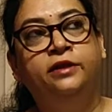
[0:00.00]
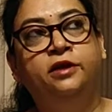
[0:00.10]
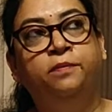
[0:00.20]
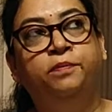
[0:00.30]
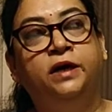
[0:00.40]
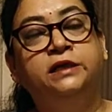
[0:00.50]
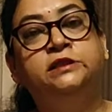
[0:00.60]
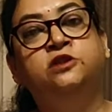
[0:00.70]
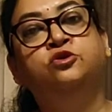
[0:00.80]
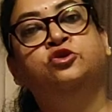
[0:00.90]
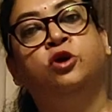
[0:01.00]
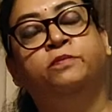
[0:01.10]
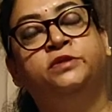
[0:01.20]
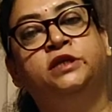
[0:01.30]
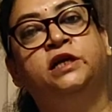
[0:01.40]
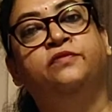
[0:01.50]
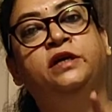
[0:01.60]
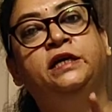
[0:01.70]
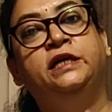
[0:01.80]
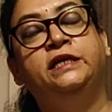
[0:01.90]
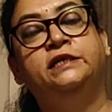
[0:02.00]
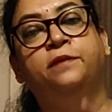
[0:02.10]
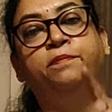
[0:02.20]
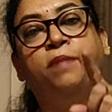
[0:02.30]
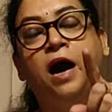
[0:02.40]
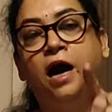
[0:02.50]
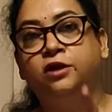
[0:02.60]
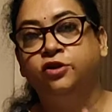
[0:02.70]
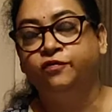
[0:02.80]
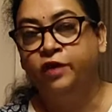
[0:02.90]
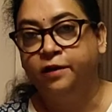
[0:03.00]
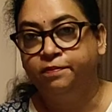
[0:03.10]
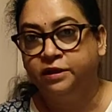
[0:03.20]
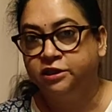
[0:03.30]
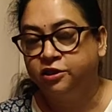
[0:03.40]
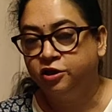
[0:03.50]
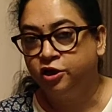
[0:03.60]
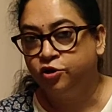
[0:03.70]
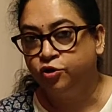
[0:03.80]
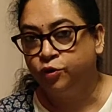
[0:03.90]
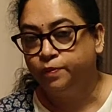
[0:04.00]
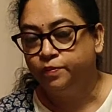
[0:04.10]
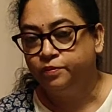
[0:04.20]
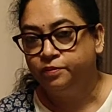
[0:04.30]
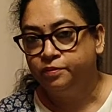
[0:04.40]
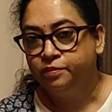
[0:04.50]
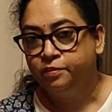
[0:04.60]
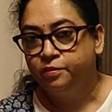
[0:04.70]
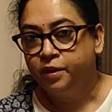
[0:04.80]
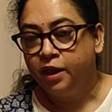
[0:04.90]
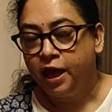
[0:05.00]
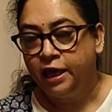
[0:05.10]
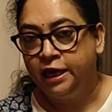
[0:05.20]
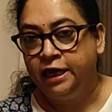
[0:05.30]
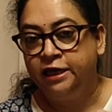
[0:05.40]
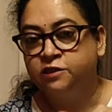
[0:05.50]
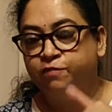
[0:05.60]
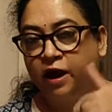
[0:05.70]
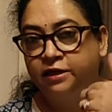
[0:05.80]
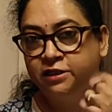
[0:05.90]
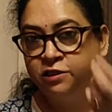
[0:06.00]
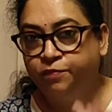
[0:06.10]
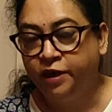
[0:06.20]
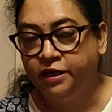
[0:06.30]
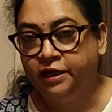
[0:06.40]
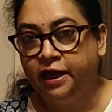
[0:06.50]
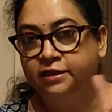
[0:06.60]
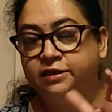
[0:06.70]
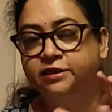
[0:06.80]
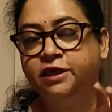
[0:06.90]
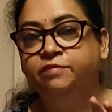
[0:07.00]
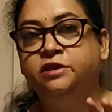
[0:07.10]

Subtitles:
What is participant observation? Where the person who's observing is a part of that particular group.